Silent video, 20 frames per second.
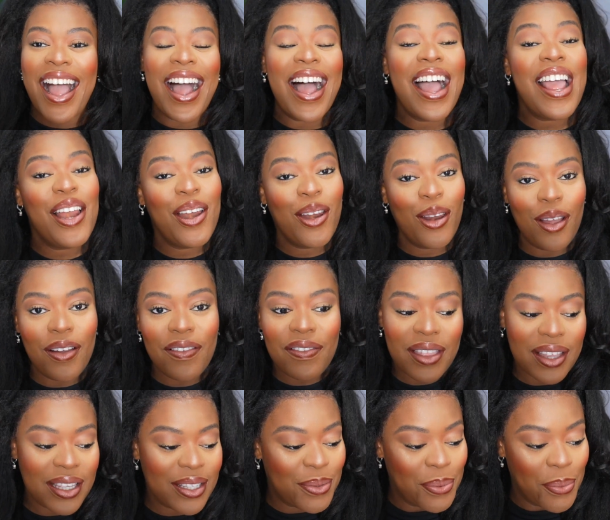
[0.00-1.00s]
I
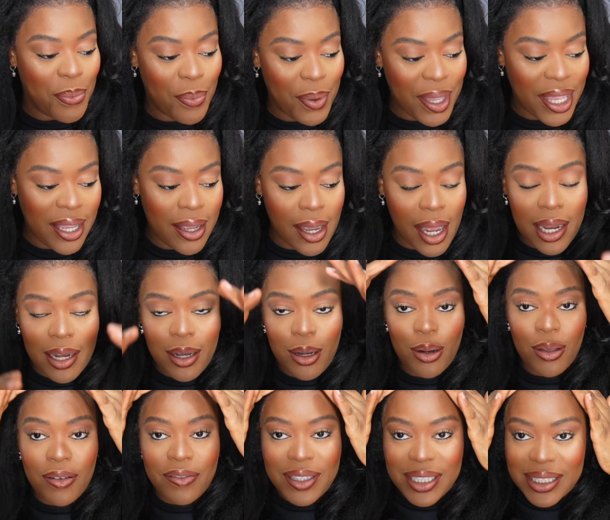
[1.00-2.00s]
love this wig. I
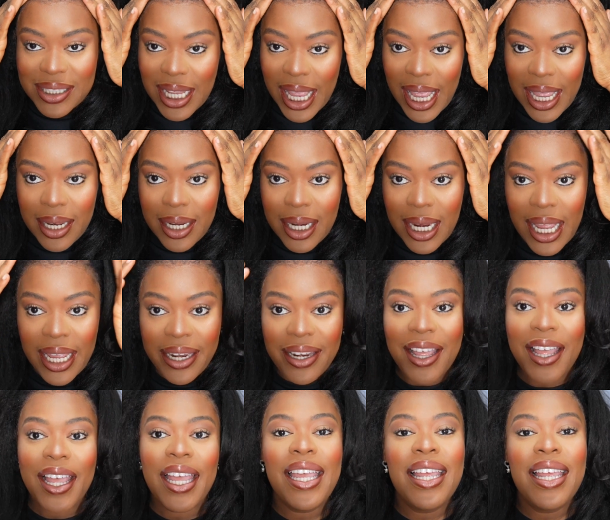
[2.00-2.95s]
love this hairline.